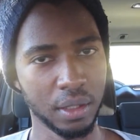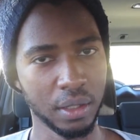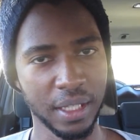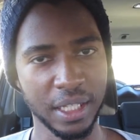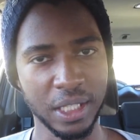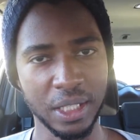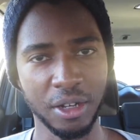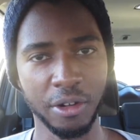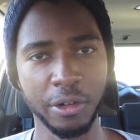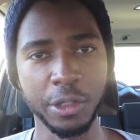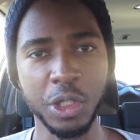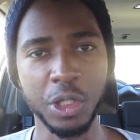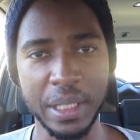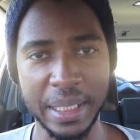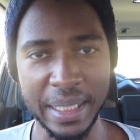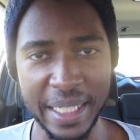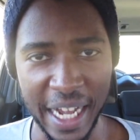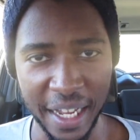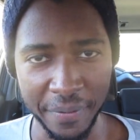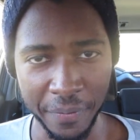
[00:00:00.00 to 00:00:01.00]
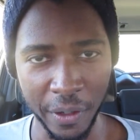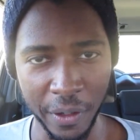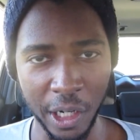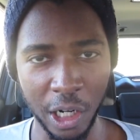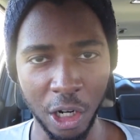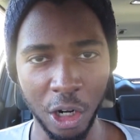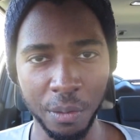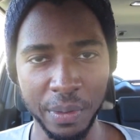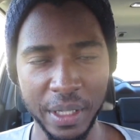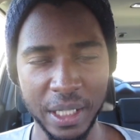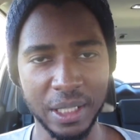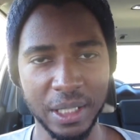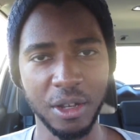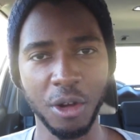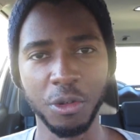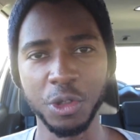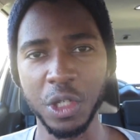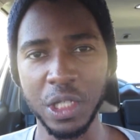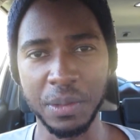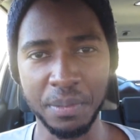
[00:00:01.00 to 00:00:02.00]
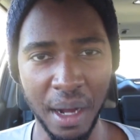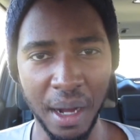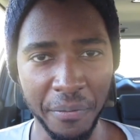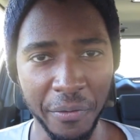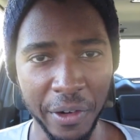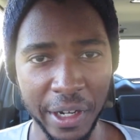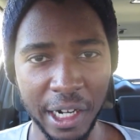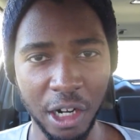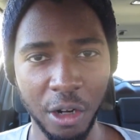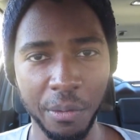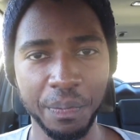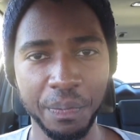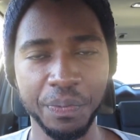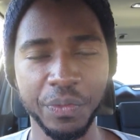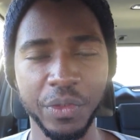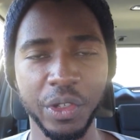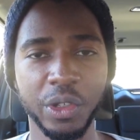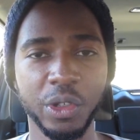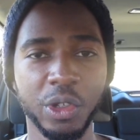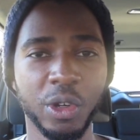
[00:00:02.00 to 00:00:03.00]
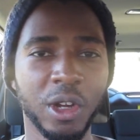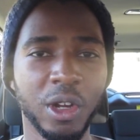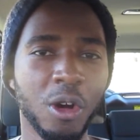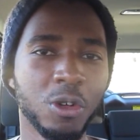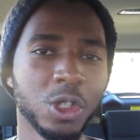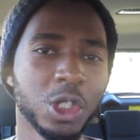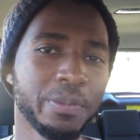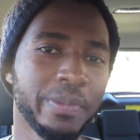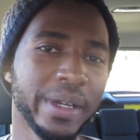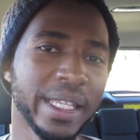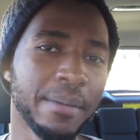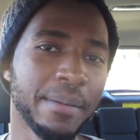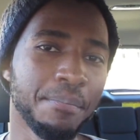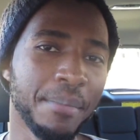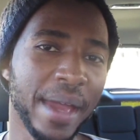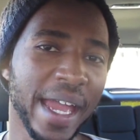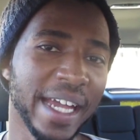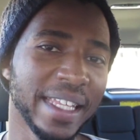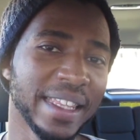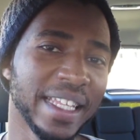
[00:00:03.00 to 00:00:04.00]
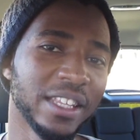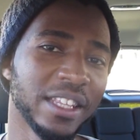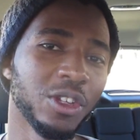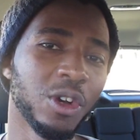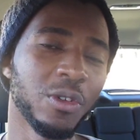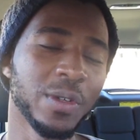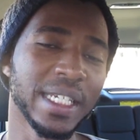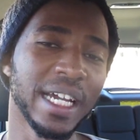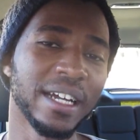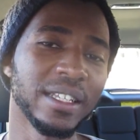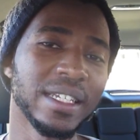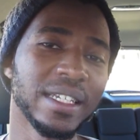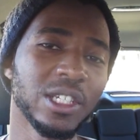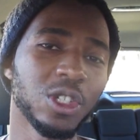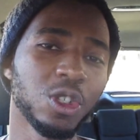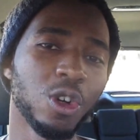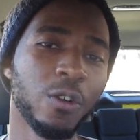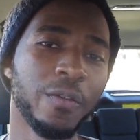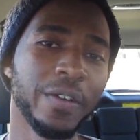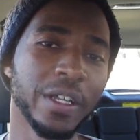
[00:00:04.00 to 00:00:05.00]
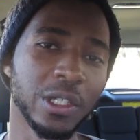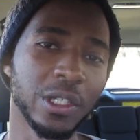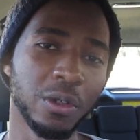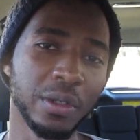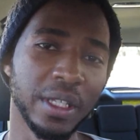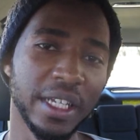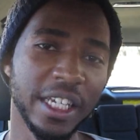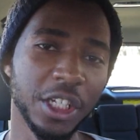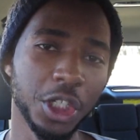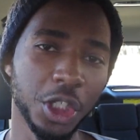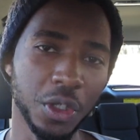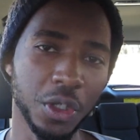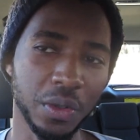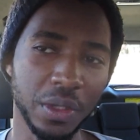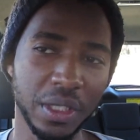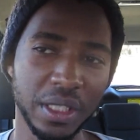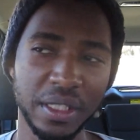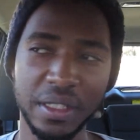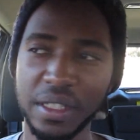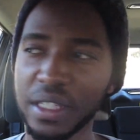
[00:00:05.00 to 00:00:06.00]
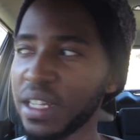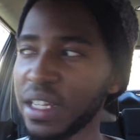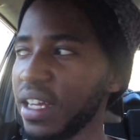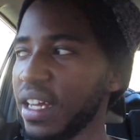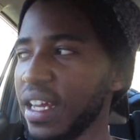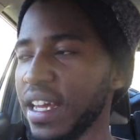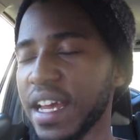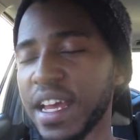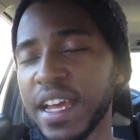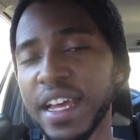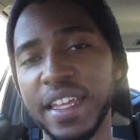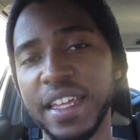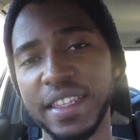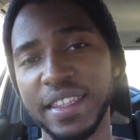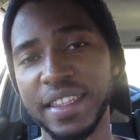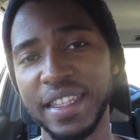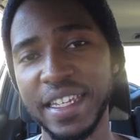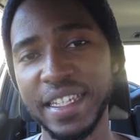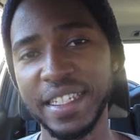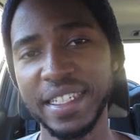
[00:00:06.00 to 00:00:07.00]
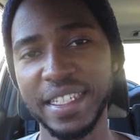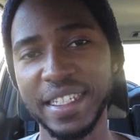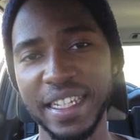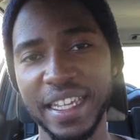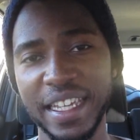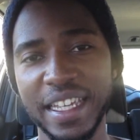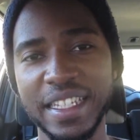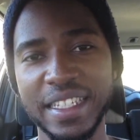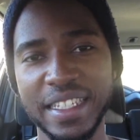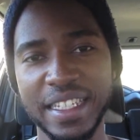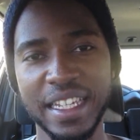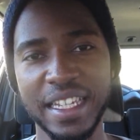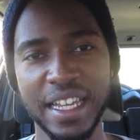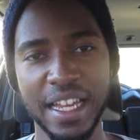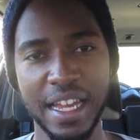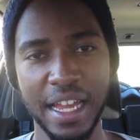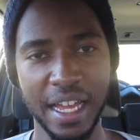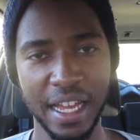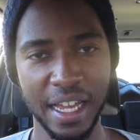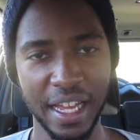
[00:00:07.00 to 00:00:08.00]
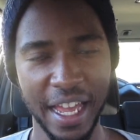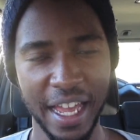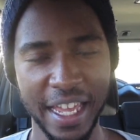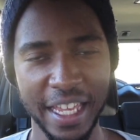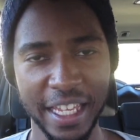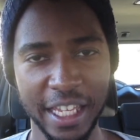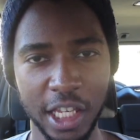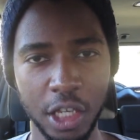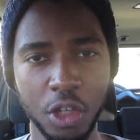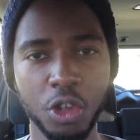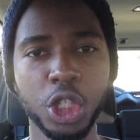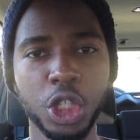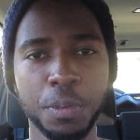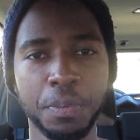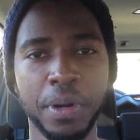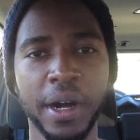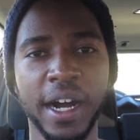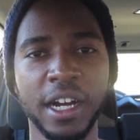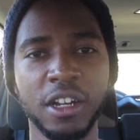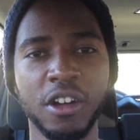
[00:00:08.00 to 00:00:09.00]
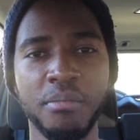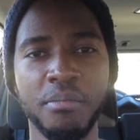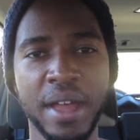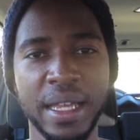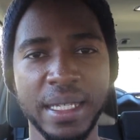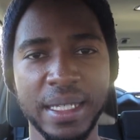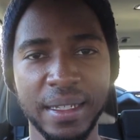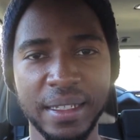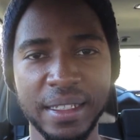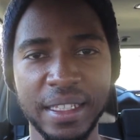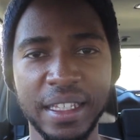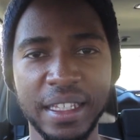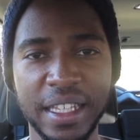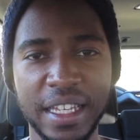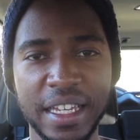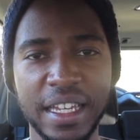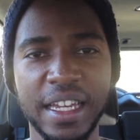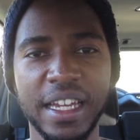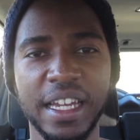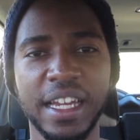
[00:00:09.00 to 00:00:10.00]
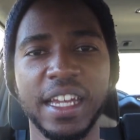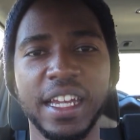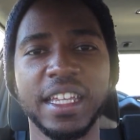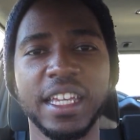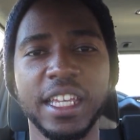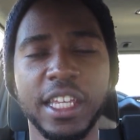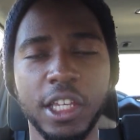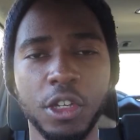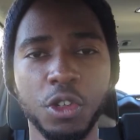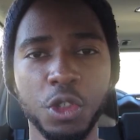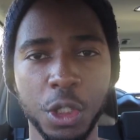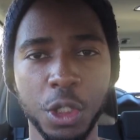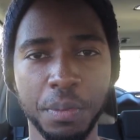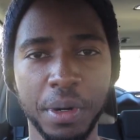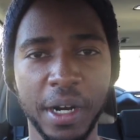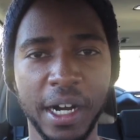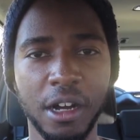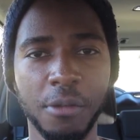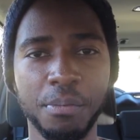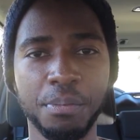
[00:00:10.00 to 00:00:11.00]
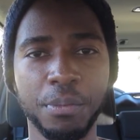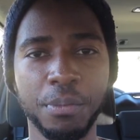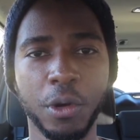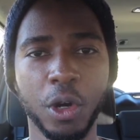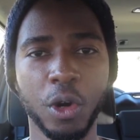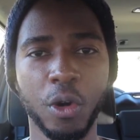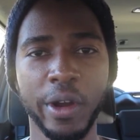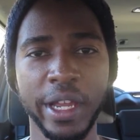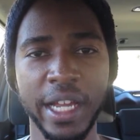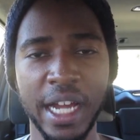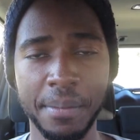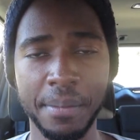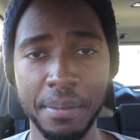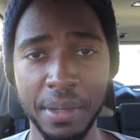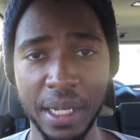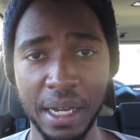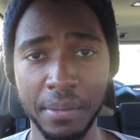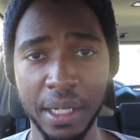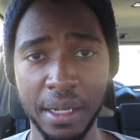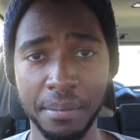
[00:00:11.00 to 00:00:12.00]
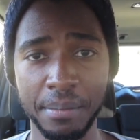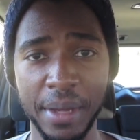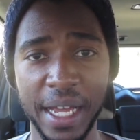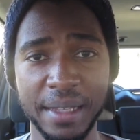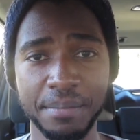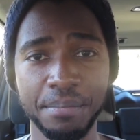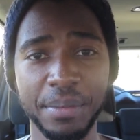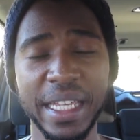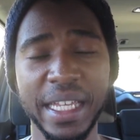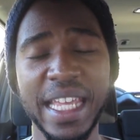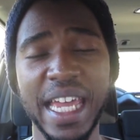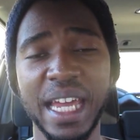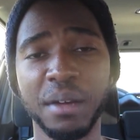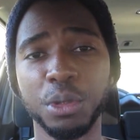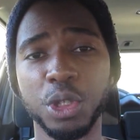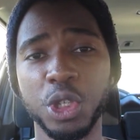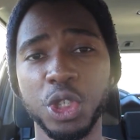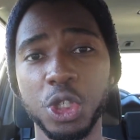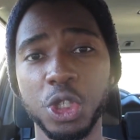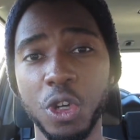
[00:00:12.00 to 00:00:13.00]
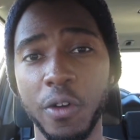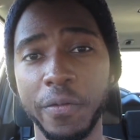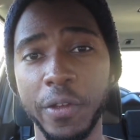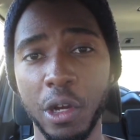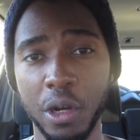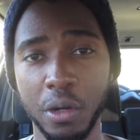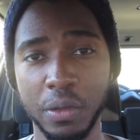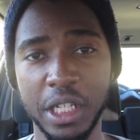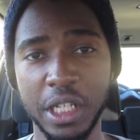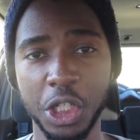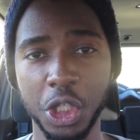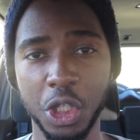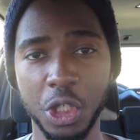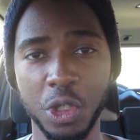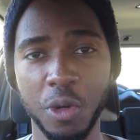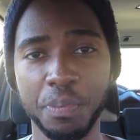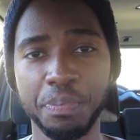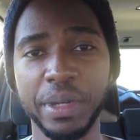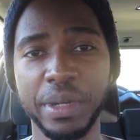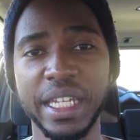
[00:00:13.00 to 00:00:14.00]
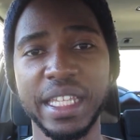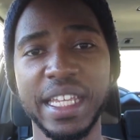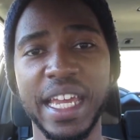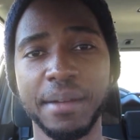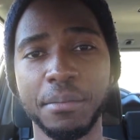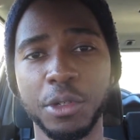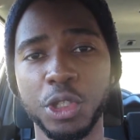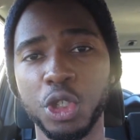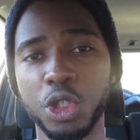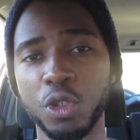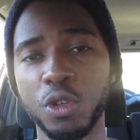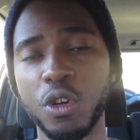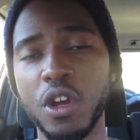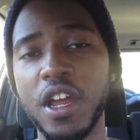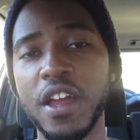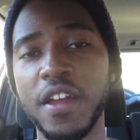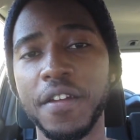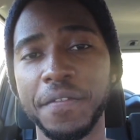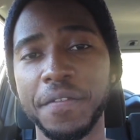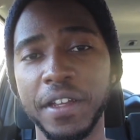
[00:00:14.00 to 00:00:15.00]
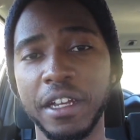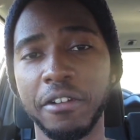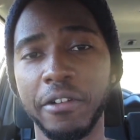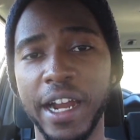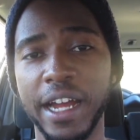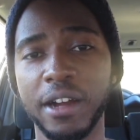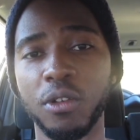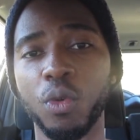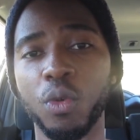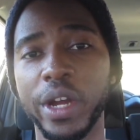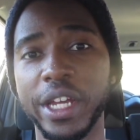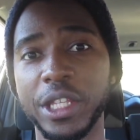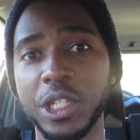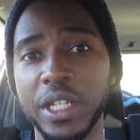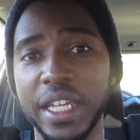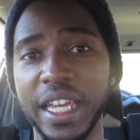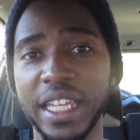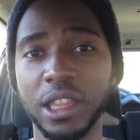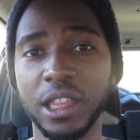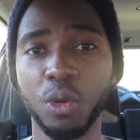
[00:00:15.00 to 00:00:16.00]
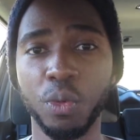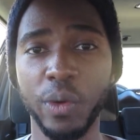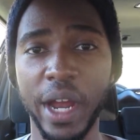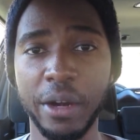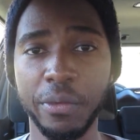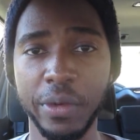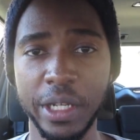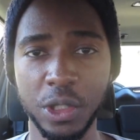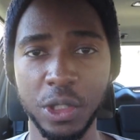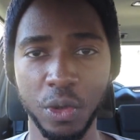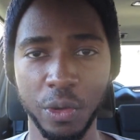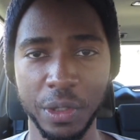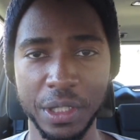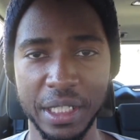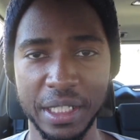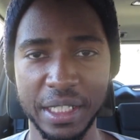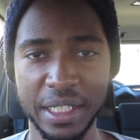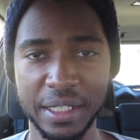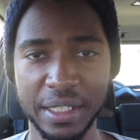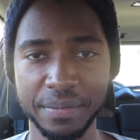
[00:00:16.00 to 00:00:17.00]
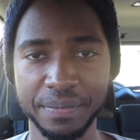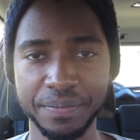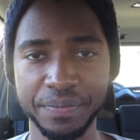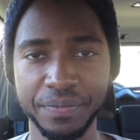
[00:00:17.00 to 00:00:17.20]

that's going to his dad for help, that's going to his mom for help. You're going to be the man that knows how to solve his own issues. This is a huge part of masculinity and a huge part of growing up and becoming a man, being able to solve your own issues or being able to figure out where to get the right resources.